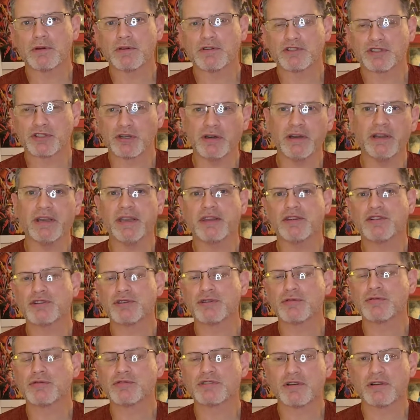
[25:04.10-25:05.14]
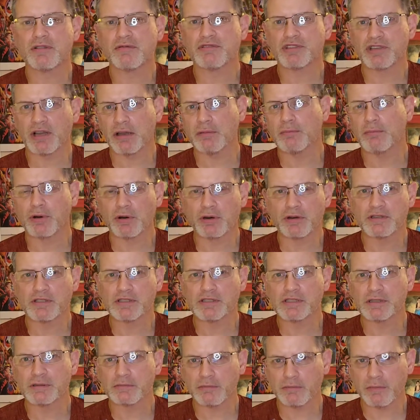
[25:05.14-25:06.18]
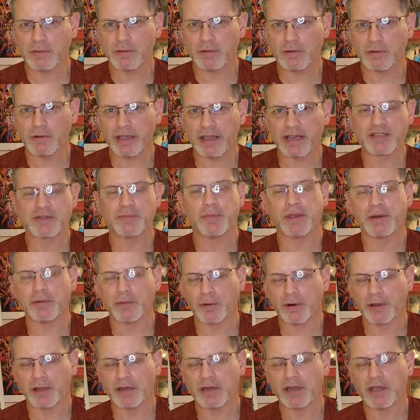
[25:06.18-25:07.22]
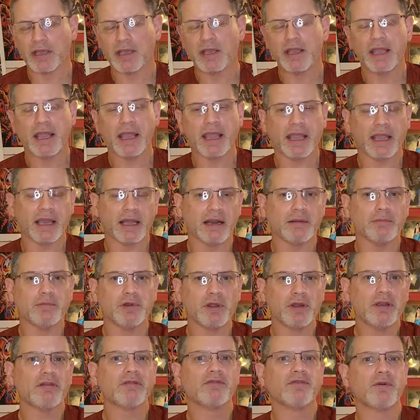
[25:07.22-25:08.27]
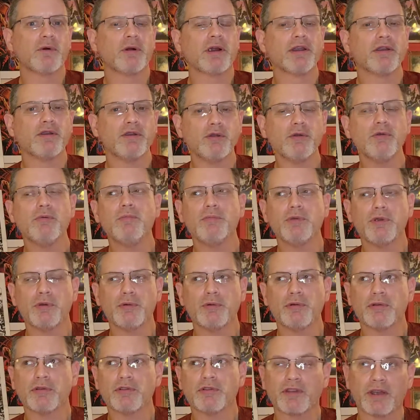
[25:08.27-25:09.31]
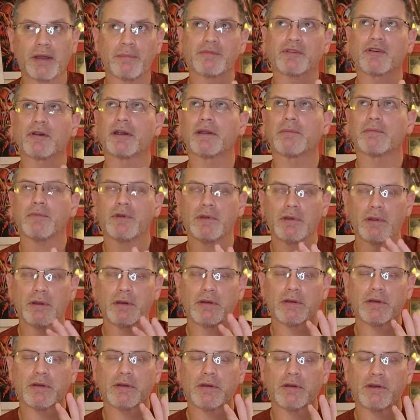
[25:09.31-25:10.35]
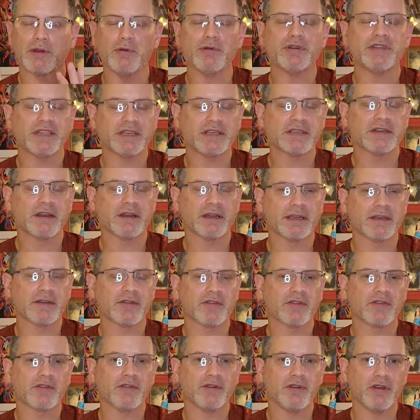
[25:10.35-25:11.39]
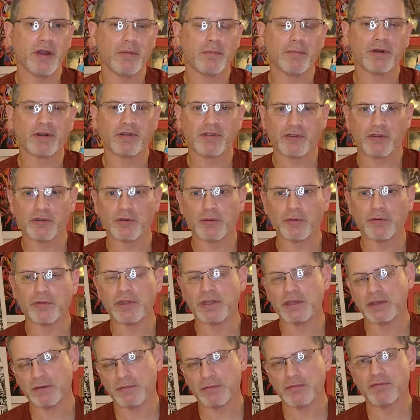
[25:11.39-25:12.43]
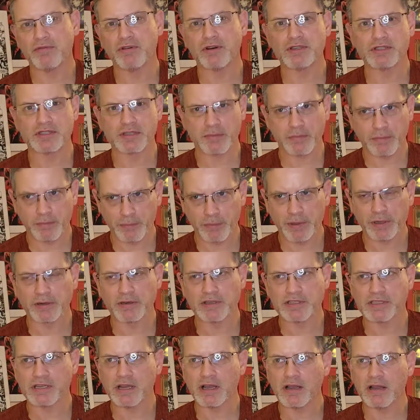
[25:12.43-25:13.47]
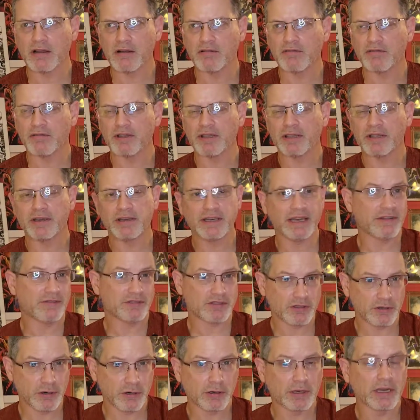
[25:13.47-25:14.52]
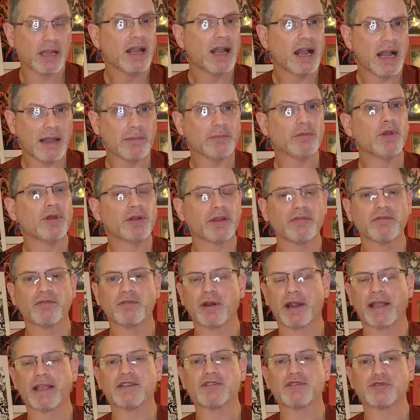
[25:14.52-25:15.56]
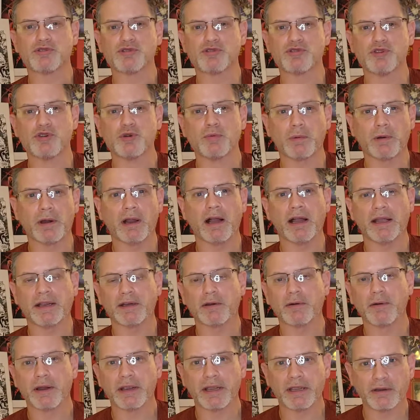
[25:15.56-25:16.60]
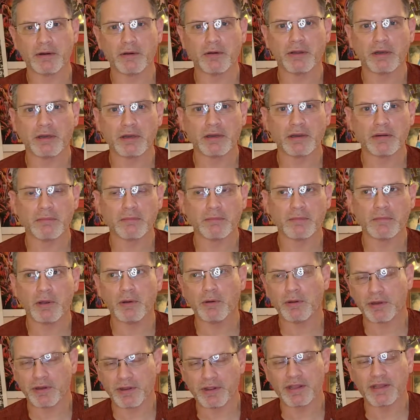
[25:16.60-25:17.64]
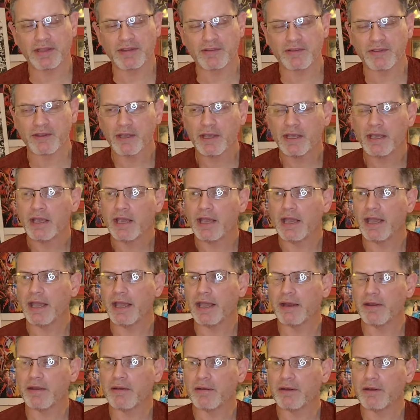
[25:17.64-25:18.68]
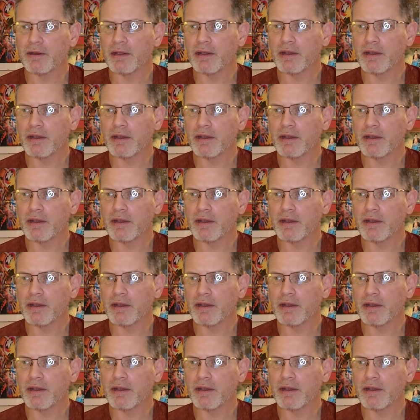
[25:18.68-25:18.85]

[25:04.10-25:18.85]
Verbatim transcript: certain issues of John Byrne's X Men run, and I'm looking for a new Mutants, I'm sorry, New Teen Titans number two, the first appearance of Deathstroke. I'm looking for a super high grade on on these. And